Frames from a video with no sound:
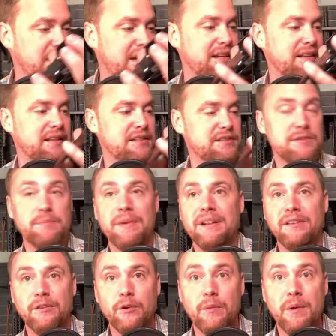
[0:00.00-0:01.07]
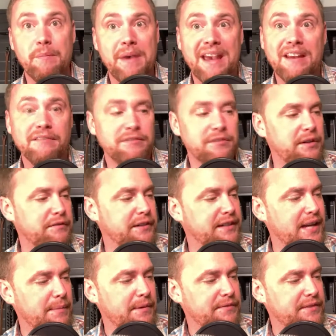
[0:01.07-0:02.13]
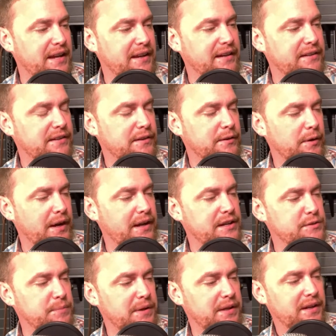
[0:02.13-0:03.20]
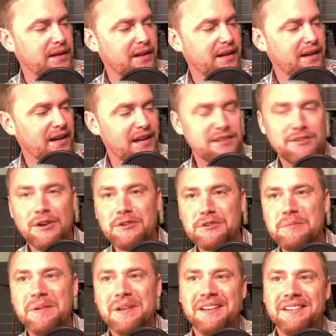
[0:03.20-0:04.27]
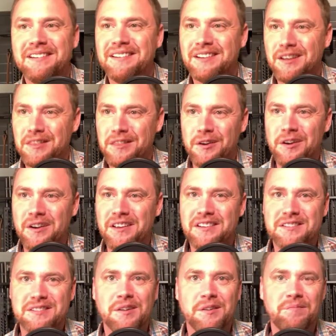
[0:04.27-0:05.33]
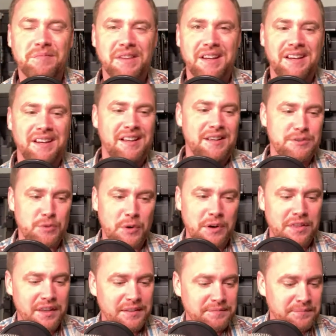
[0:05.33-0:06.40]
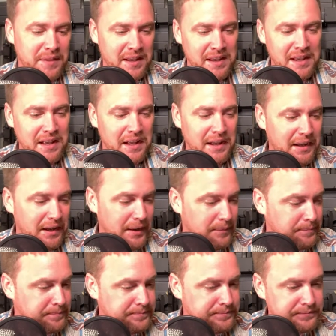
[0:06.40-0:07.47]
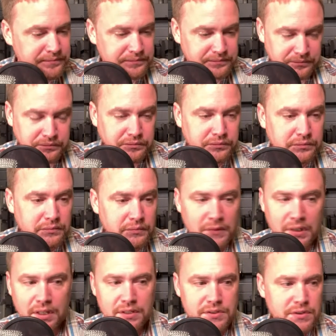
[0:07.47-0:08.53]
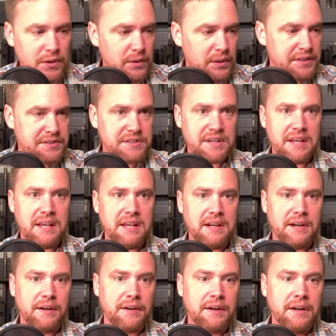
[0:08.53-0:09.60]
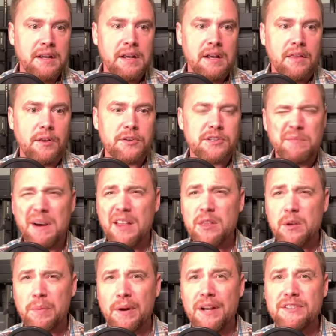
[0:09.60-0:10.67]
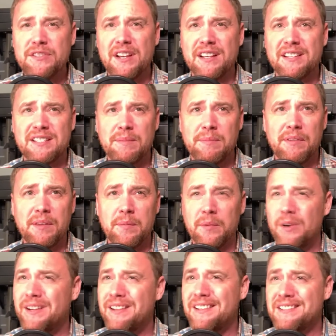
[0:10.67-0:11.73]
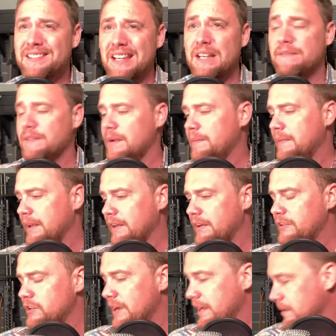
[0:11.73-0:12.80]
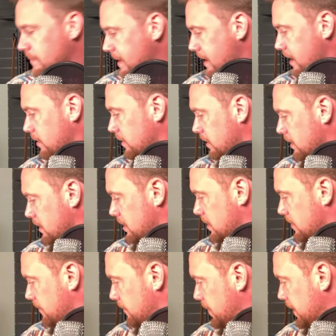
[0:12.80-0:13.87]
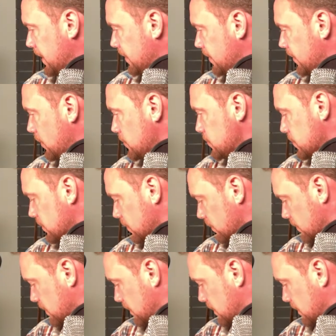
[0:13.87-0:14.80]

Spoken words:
This has been a little bit painful every time I've taken it to the range, but it's also been cathartic, so it's worth it. So let's see here. There's some other projects. Some of them are in the safe, and I'm not going to drag them out. But those are